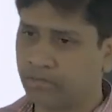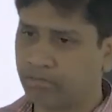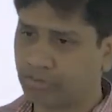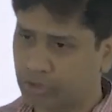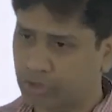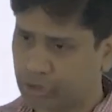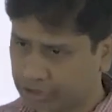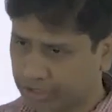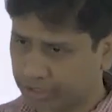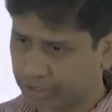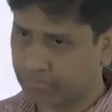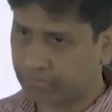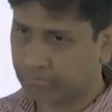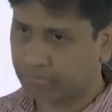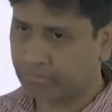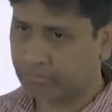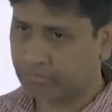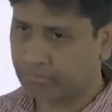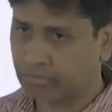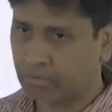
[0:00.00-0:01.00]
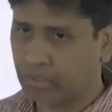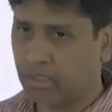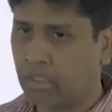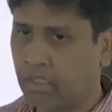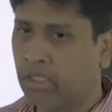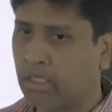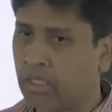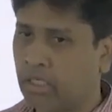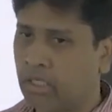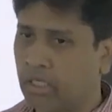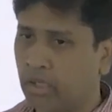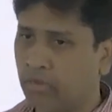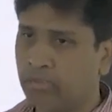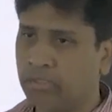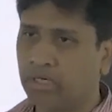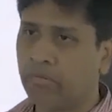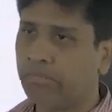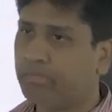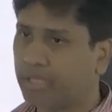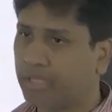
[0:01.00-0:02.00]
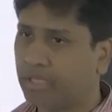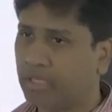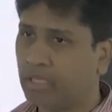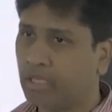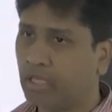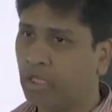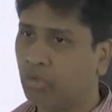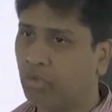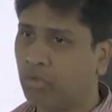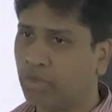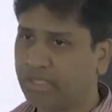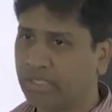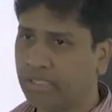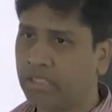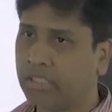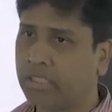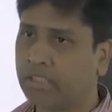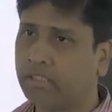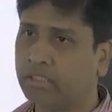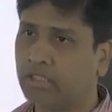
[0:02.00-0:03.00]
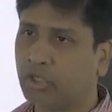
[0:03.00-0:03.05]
food chain, now tell me whether the